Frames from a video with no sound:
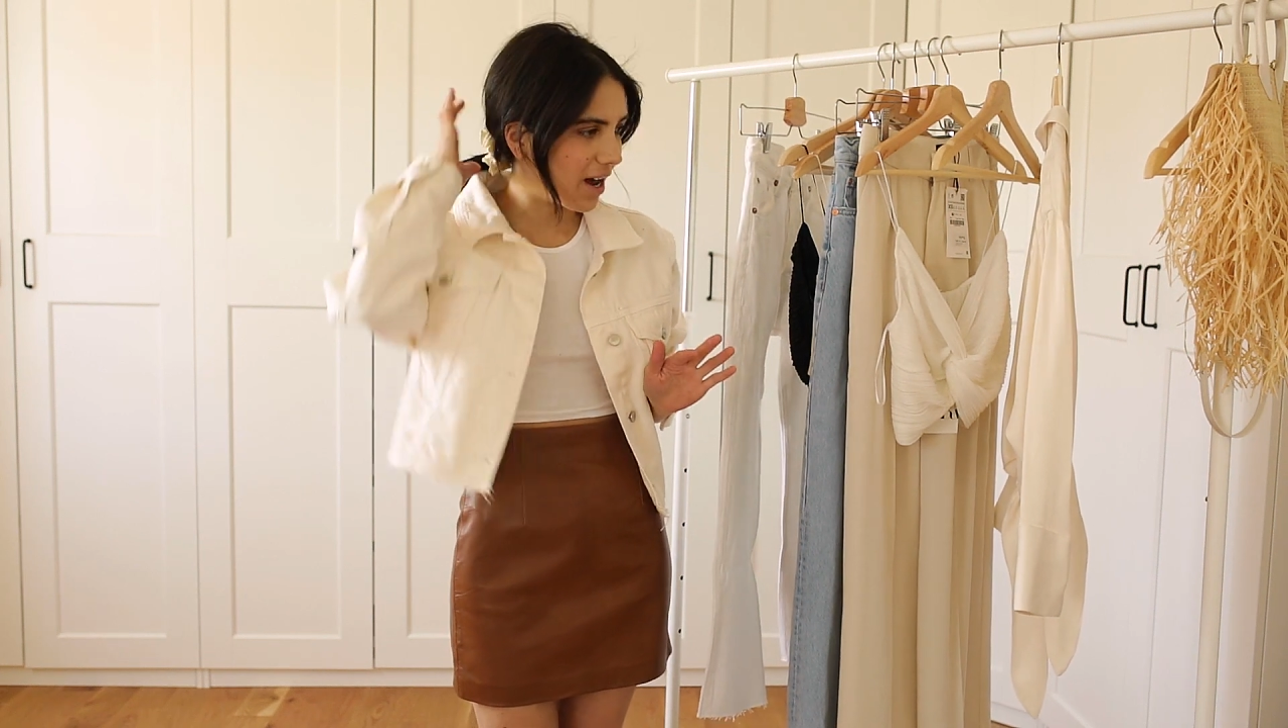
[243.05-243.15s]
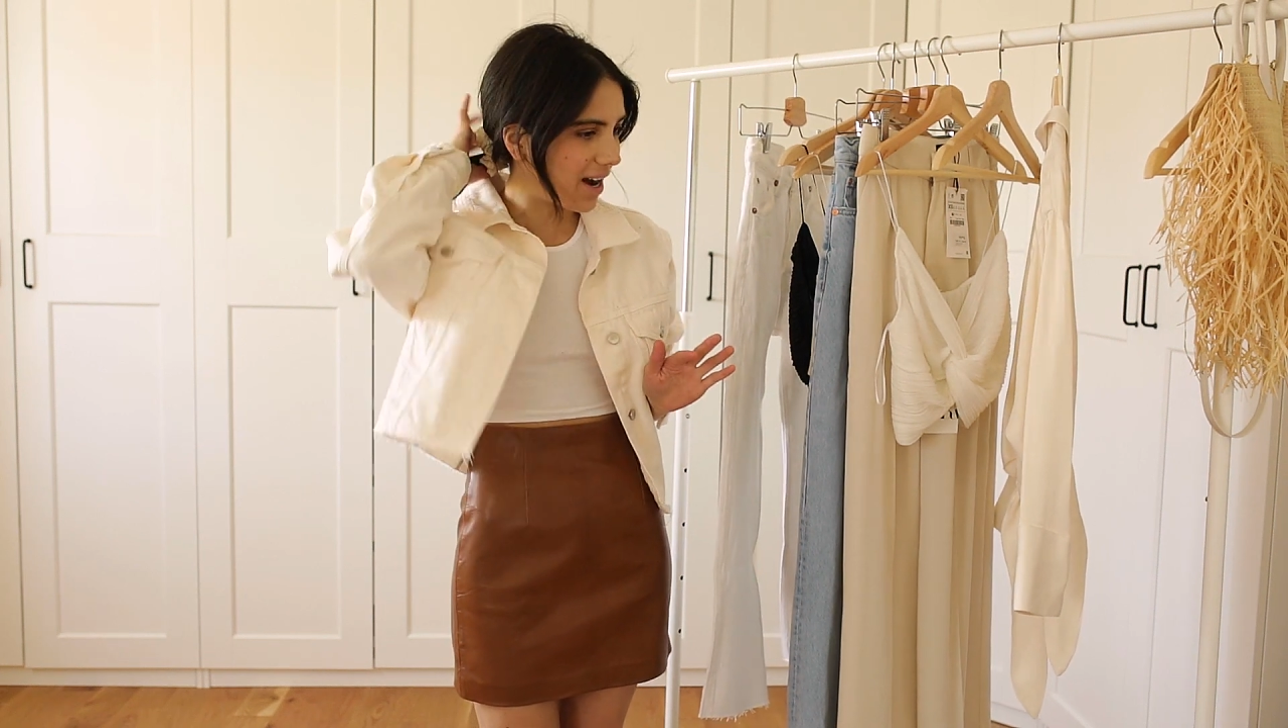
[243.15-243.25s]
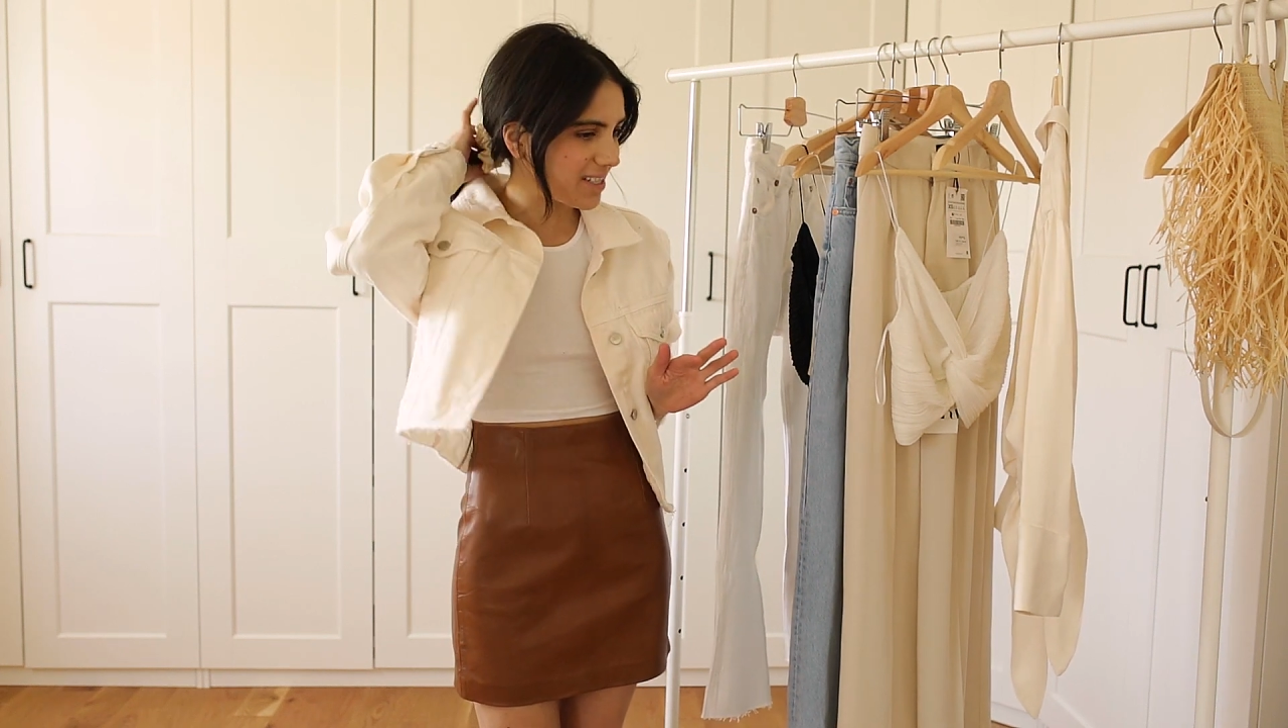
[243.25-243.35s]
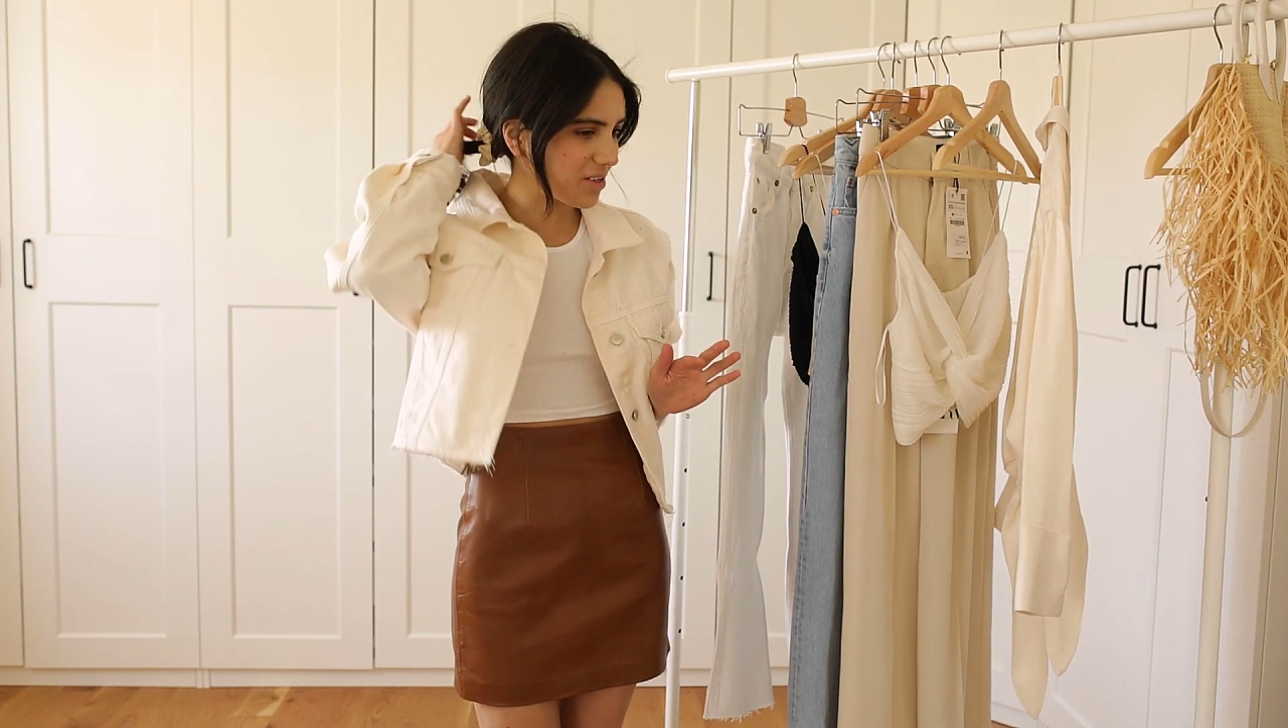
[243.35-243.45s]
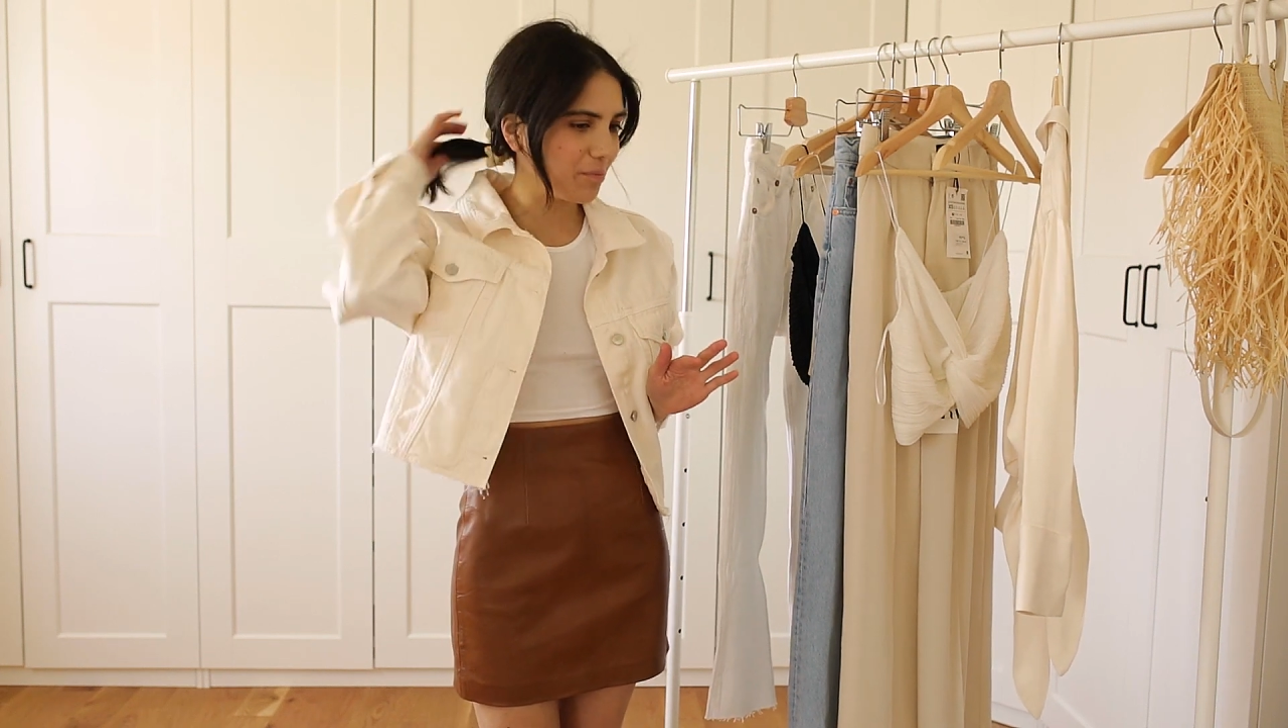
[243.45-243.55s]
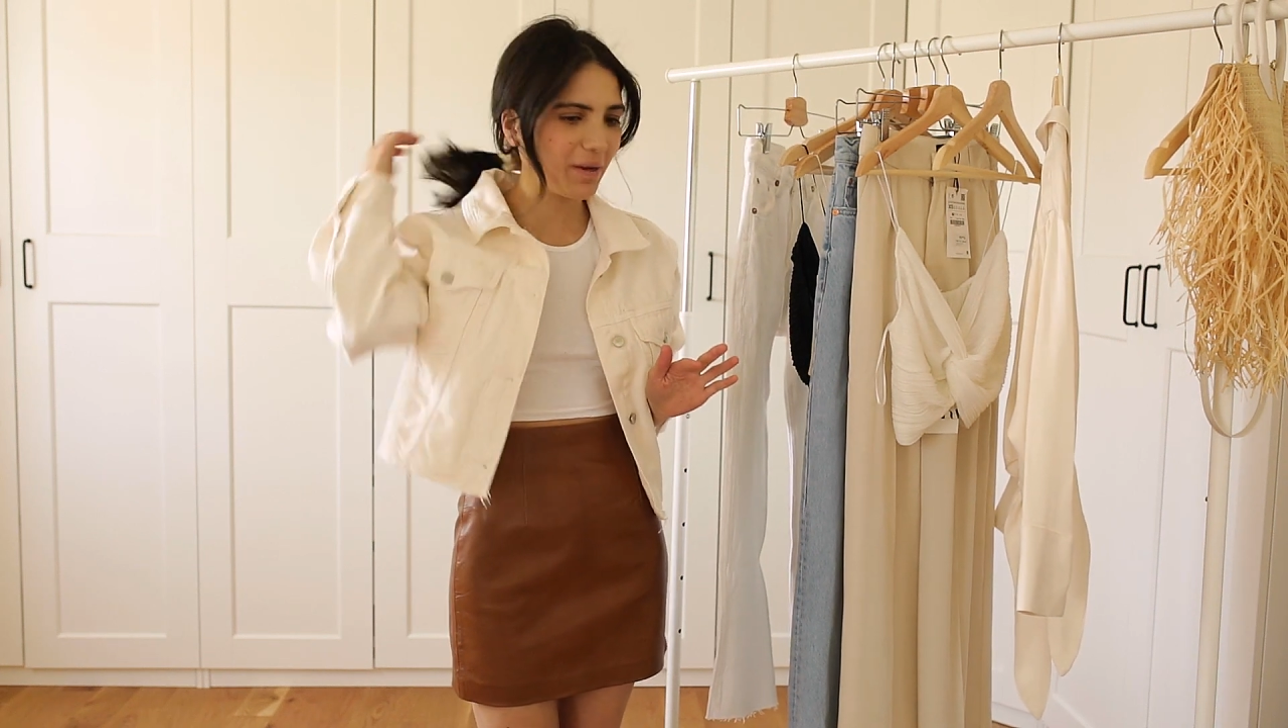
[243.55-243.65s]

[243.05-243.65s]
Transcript: nice on